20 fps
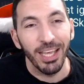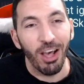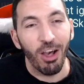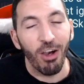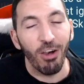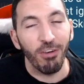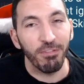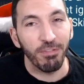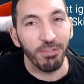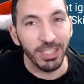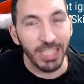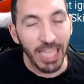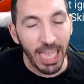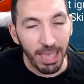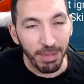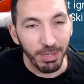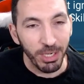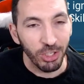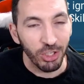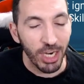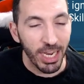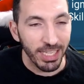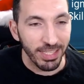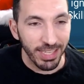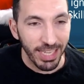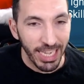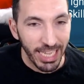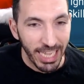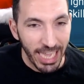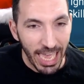of damage as
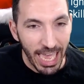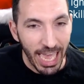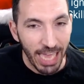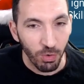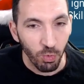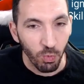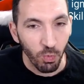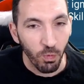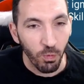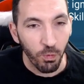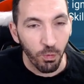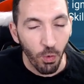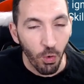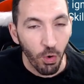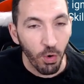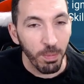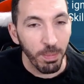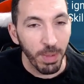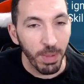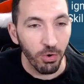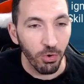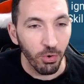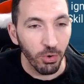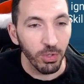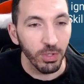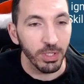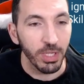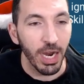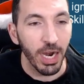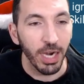I can for my
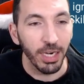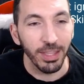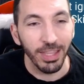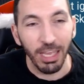Royal Guard.